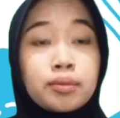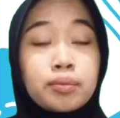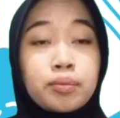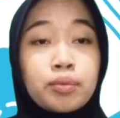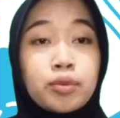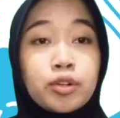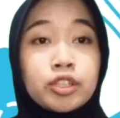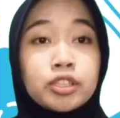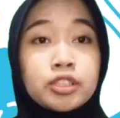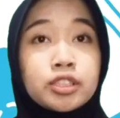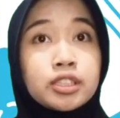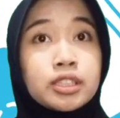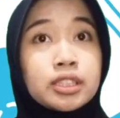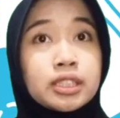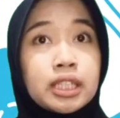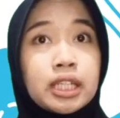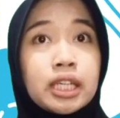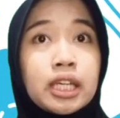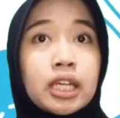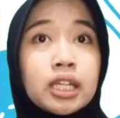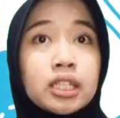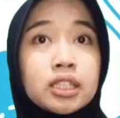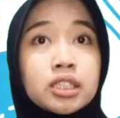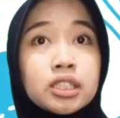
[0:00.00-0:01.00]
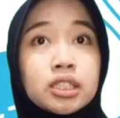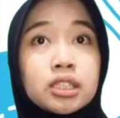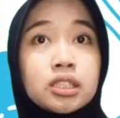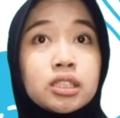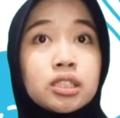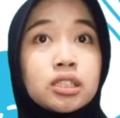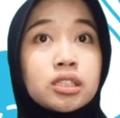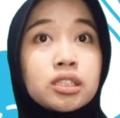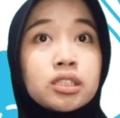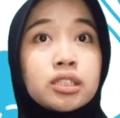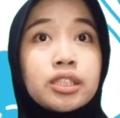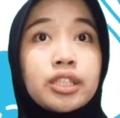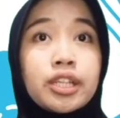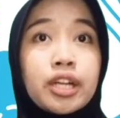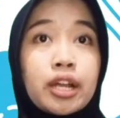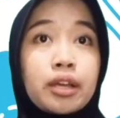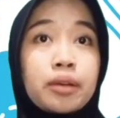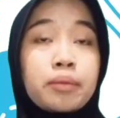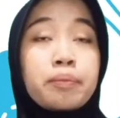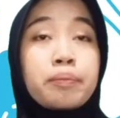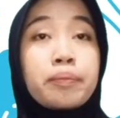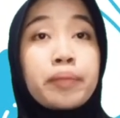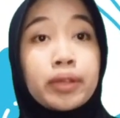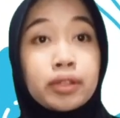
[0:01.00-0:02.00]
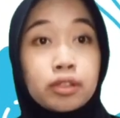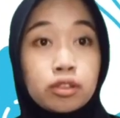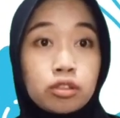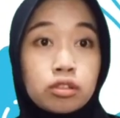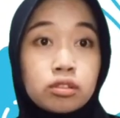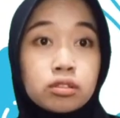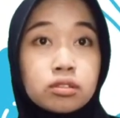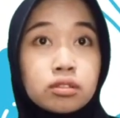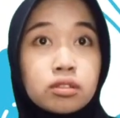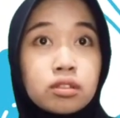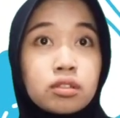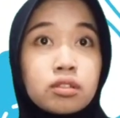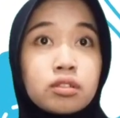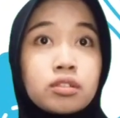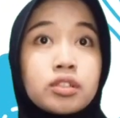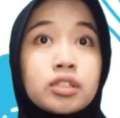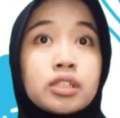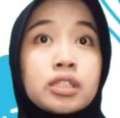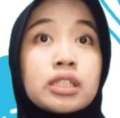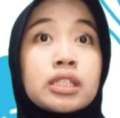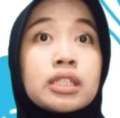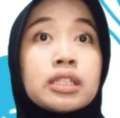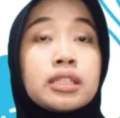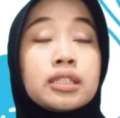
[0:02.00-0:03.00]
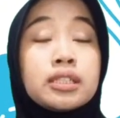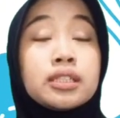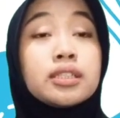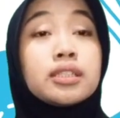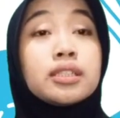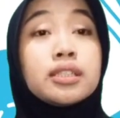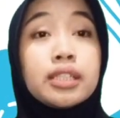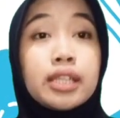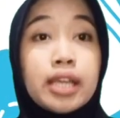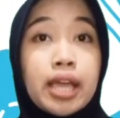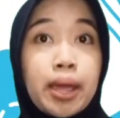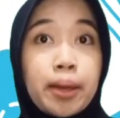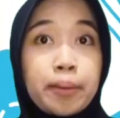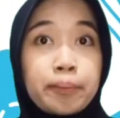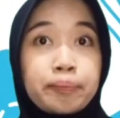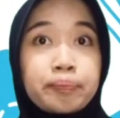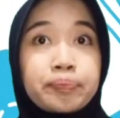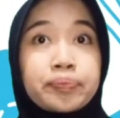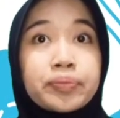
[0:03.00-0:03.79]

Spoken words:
Point 3, the direct method or DM.